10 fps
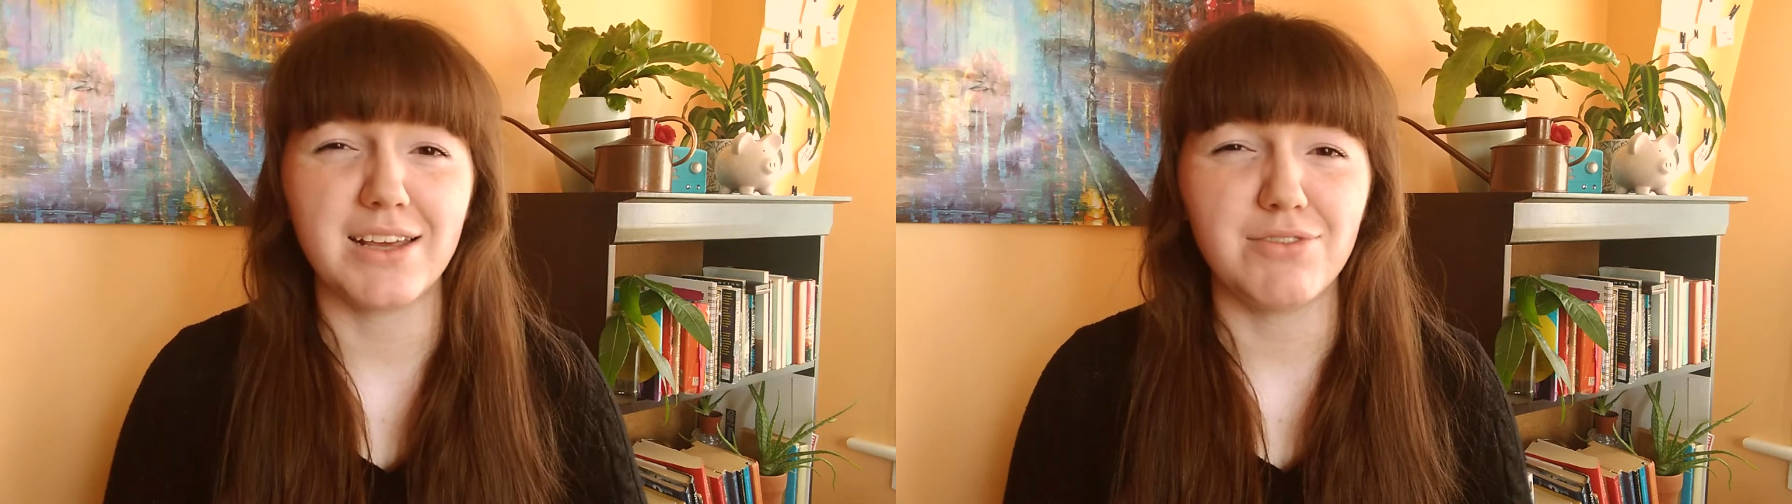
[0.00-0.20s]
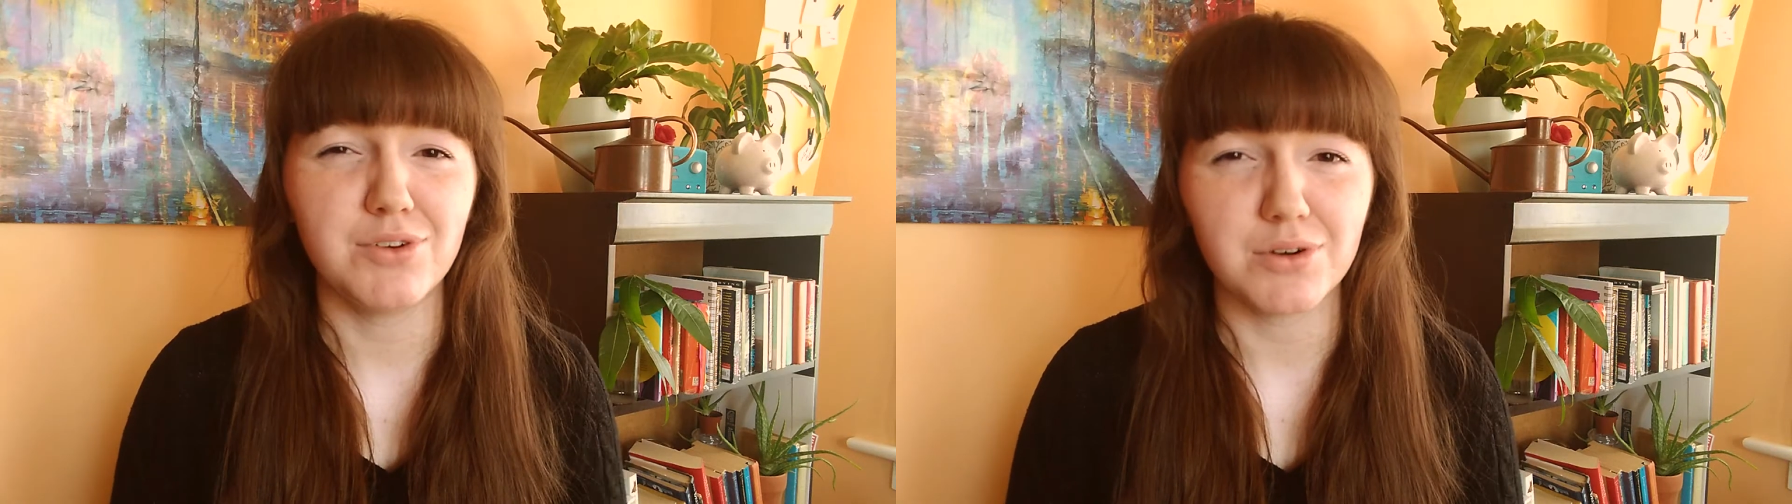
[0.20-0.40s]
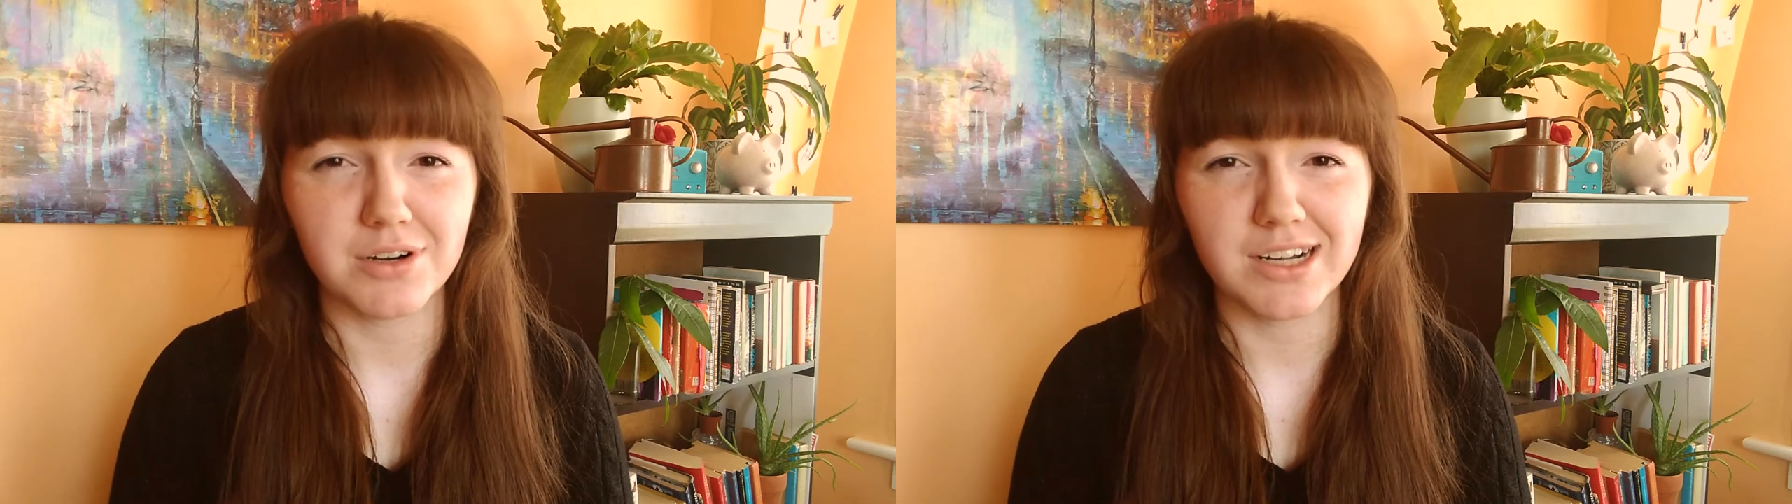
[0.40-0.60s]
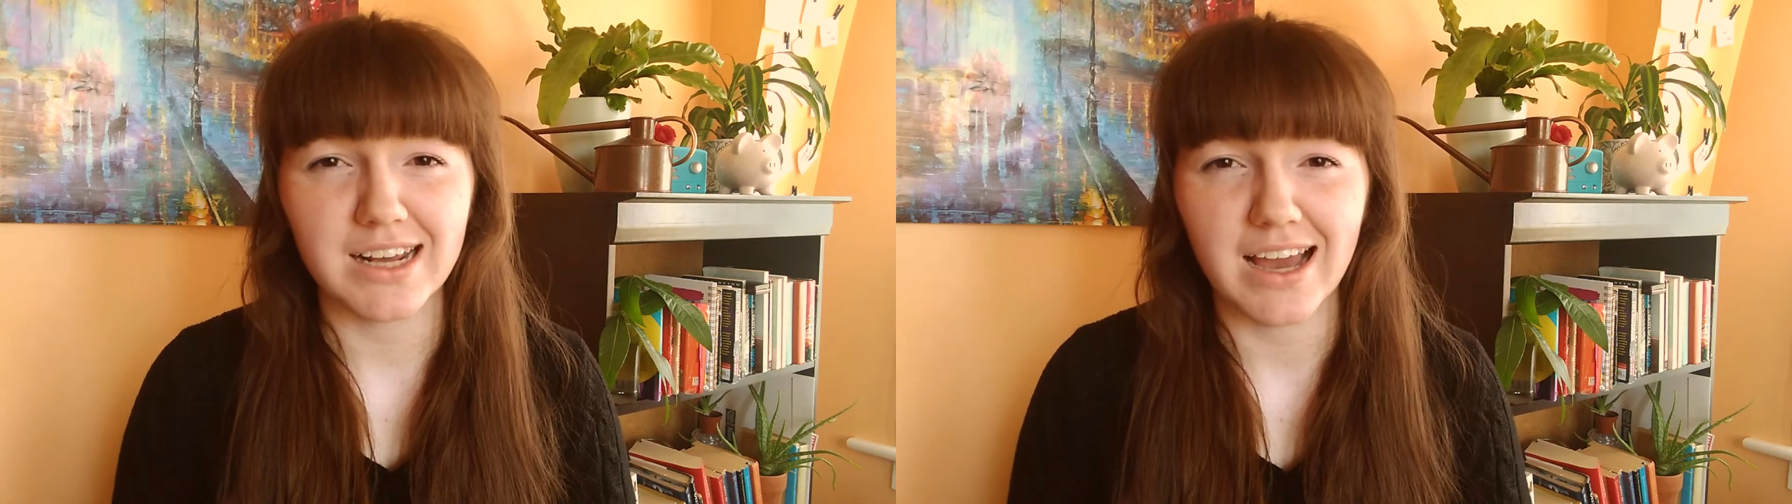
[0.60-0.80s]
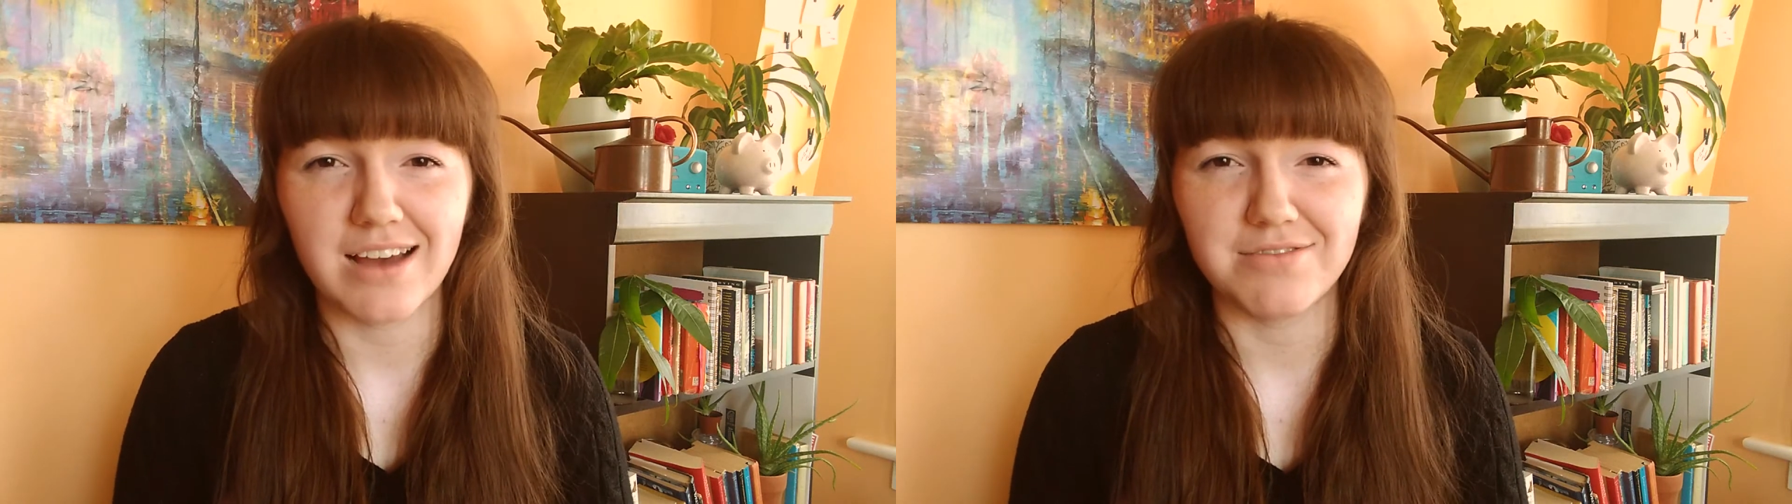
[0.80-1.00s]
if you already
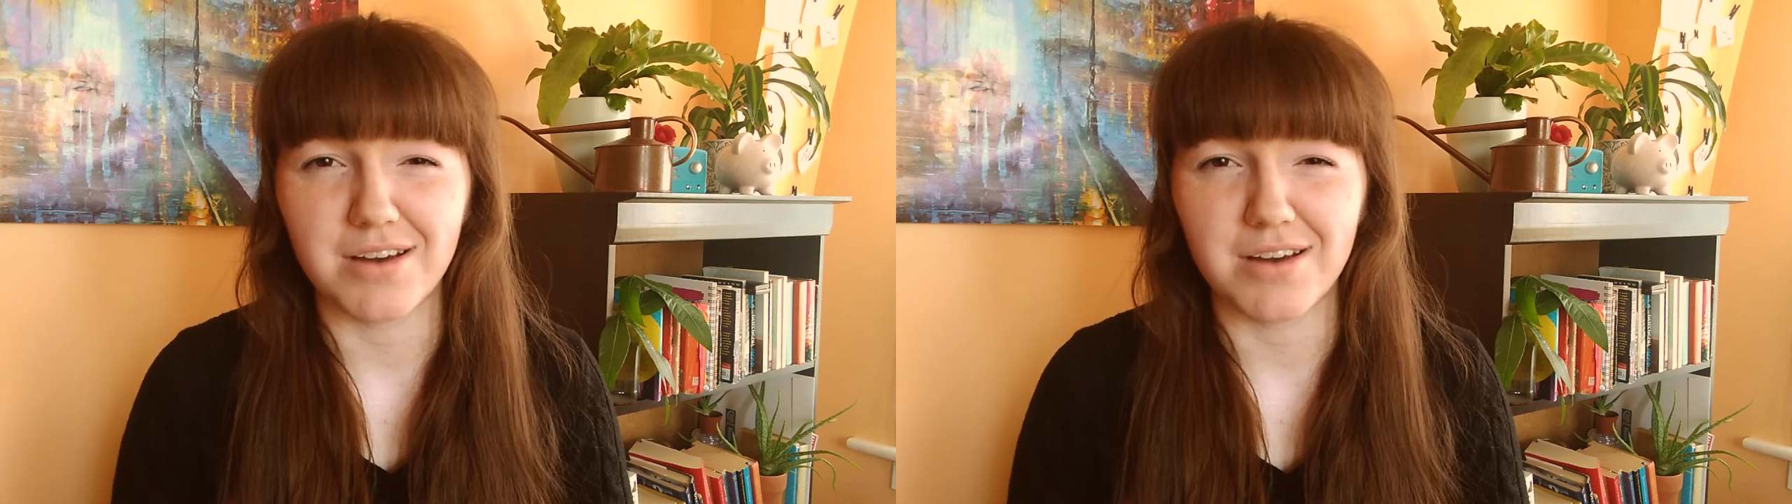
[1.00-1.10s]
have